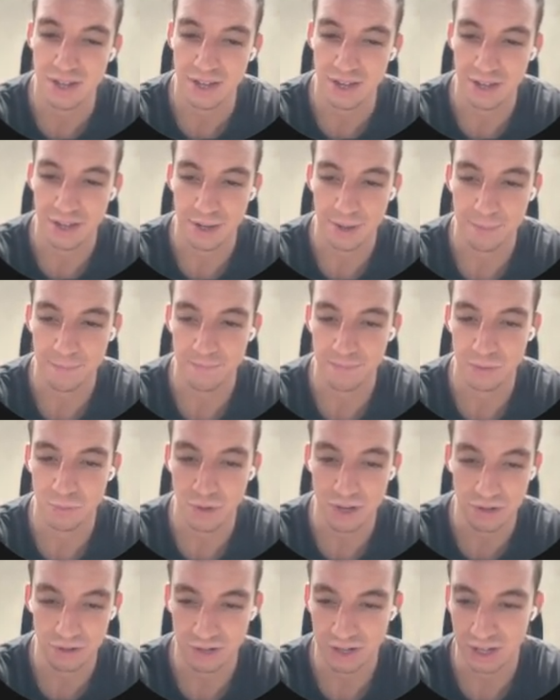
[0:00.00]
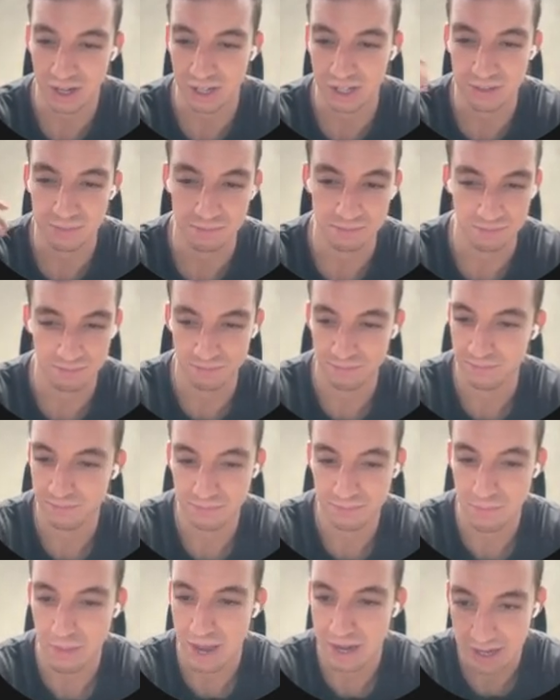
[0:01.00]
where you're like
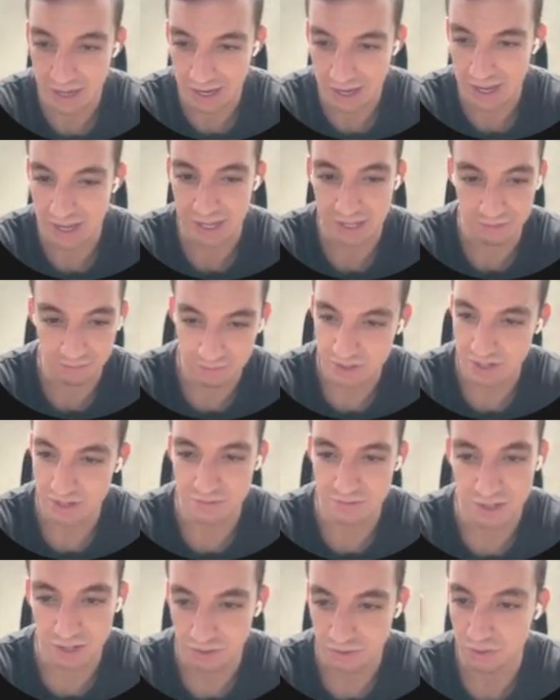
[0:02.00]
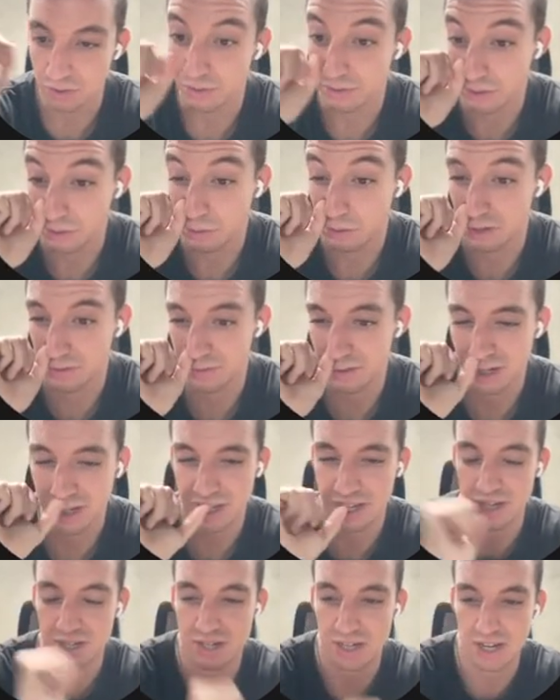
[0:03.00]
manually sifting through and
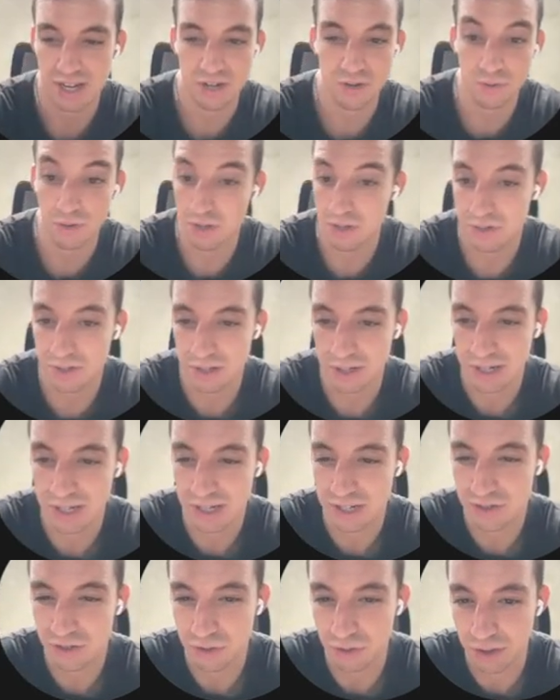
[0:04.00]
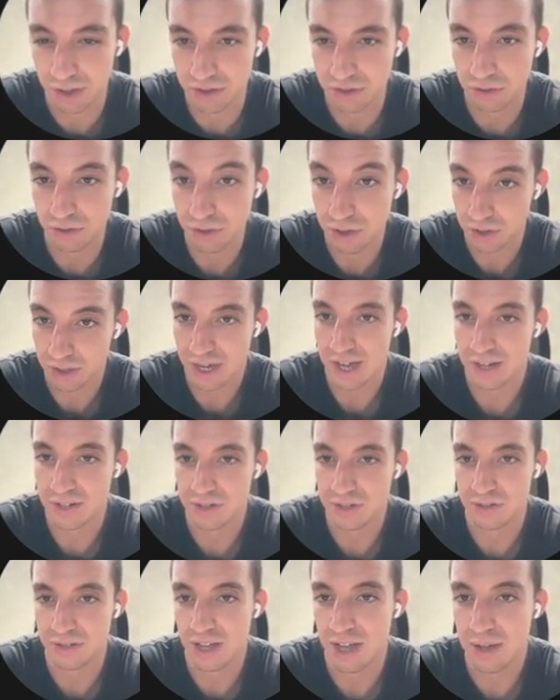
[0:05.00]
qualifying each lead or using a lead scoring tool. You can
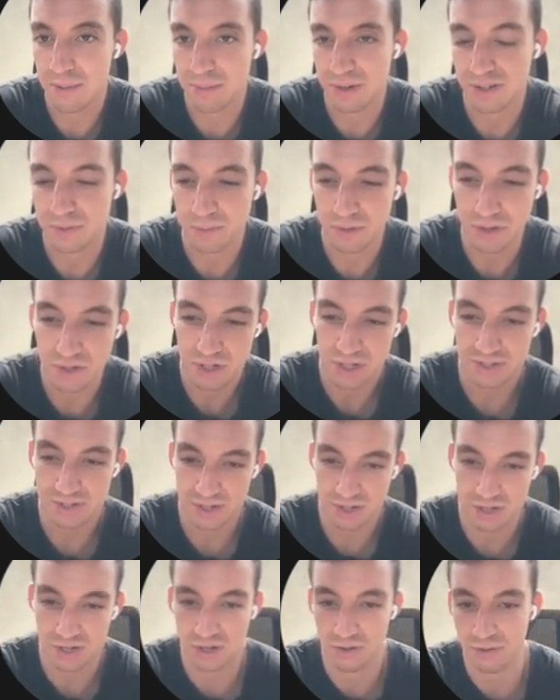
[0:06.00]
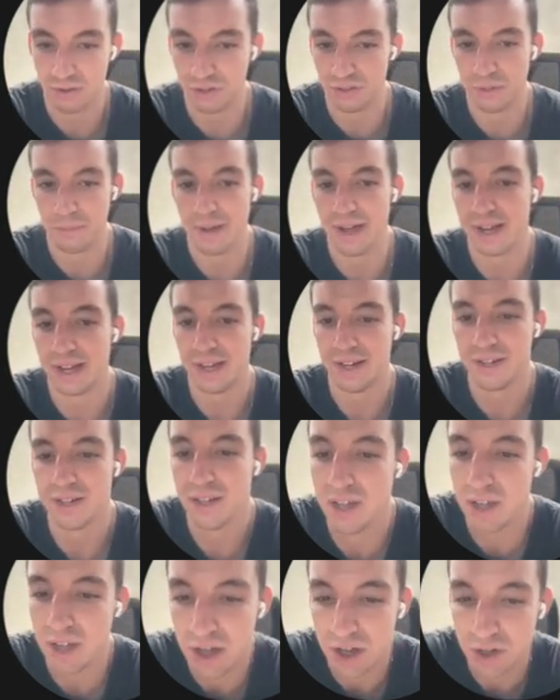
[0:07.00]
do that, but it's much easier to do it on the back end.
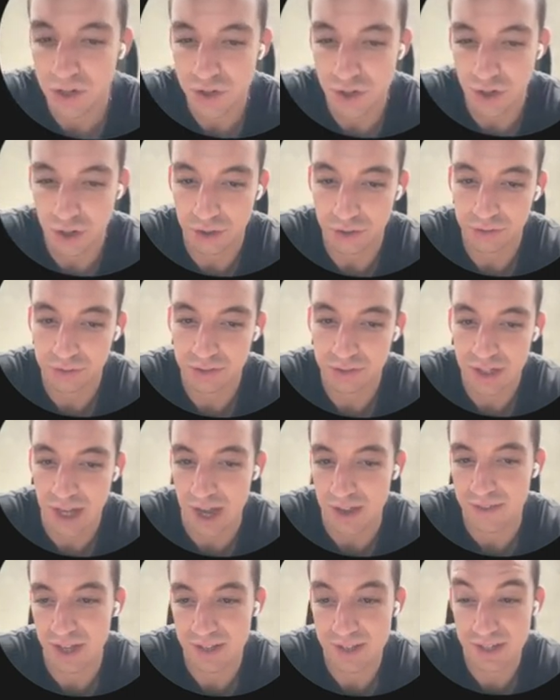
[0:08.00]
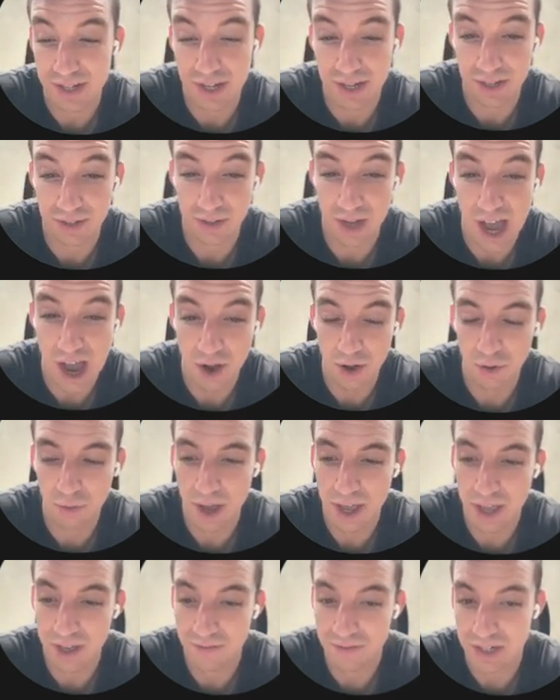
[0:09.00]
So yeah, that's our
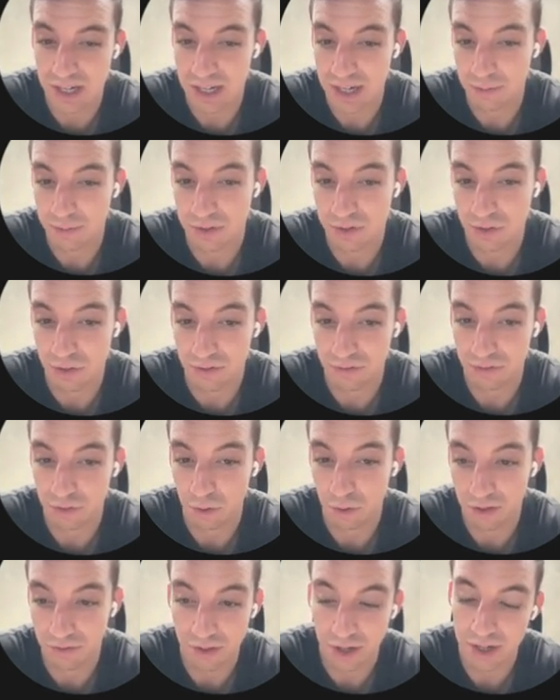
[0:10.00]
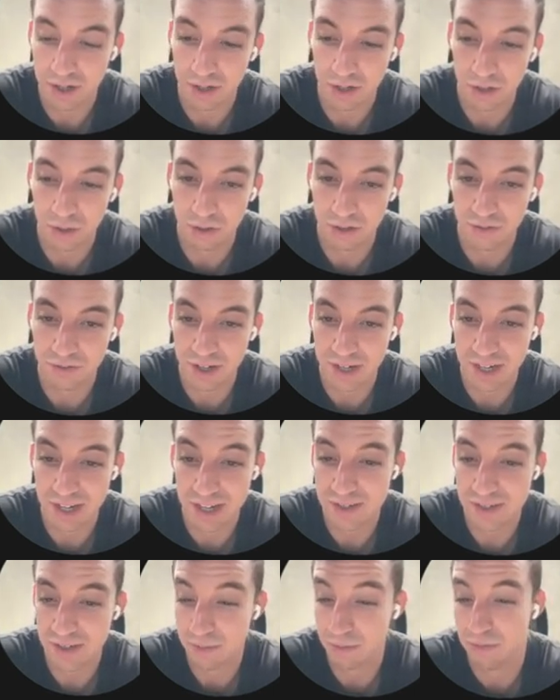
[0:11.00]
way of dealing with sort of qualified and unqualified
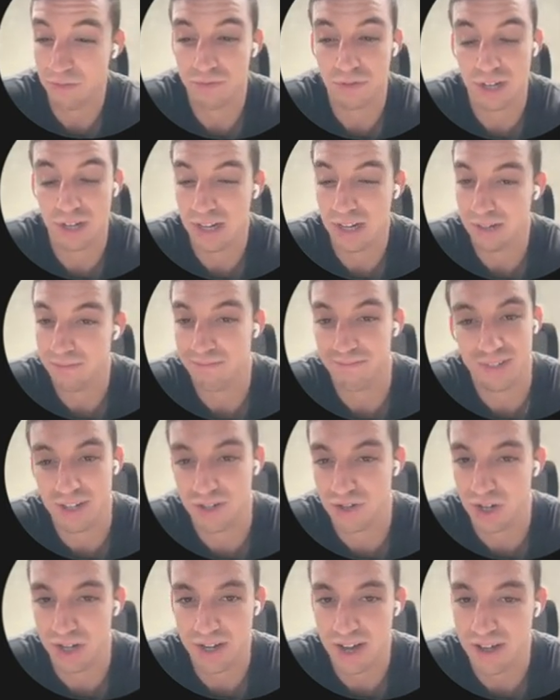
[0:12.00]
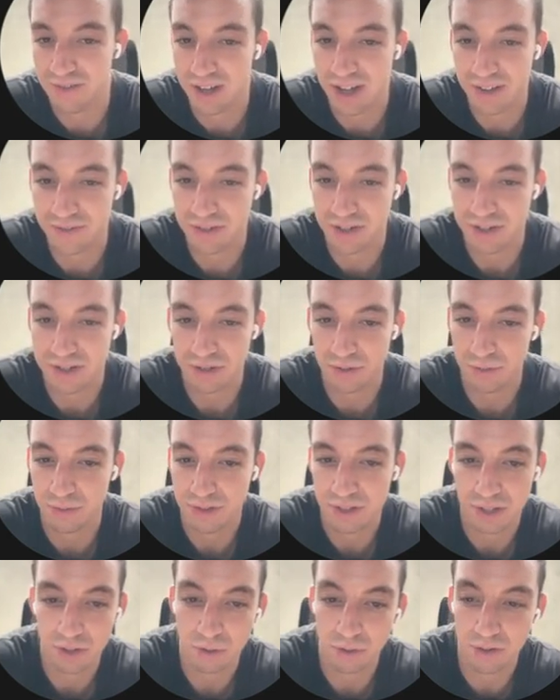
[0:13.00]
leads. And we've really literally never have to deal with
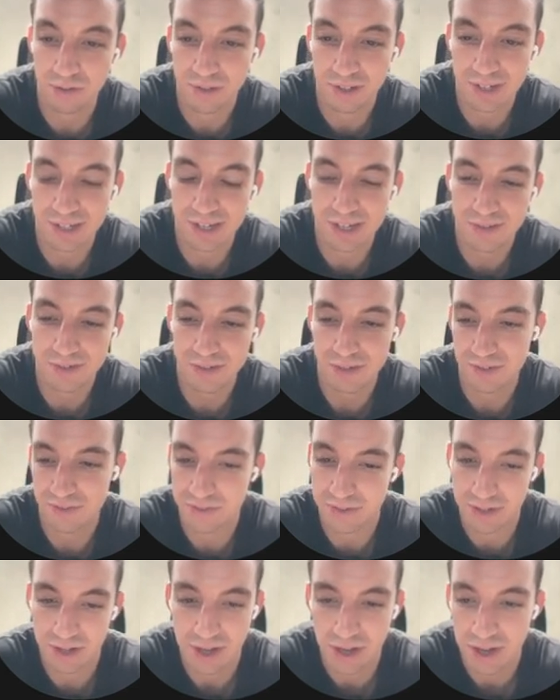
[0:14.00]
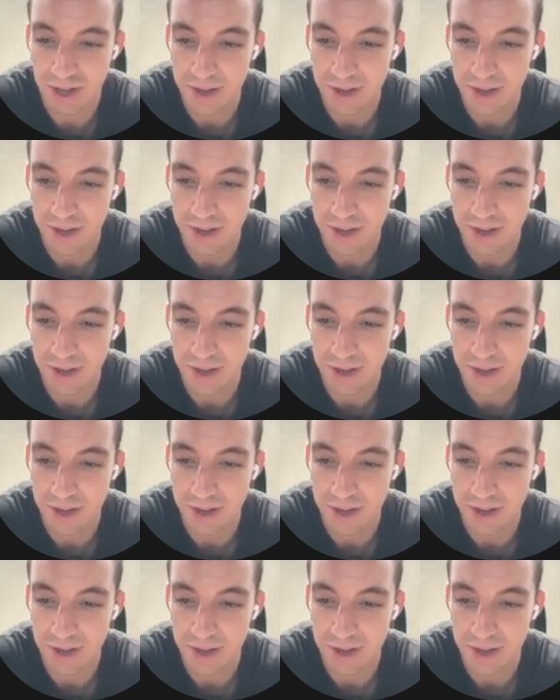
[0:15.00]
unqualified leads, because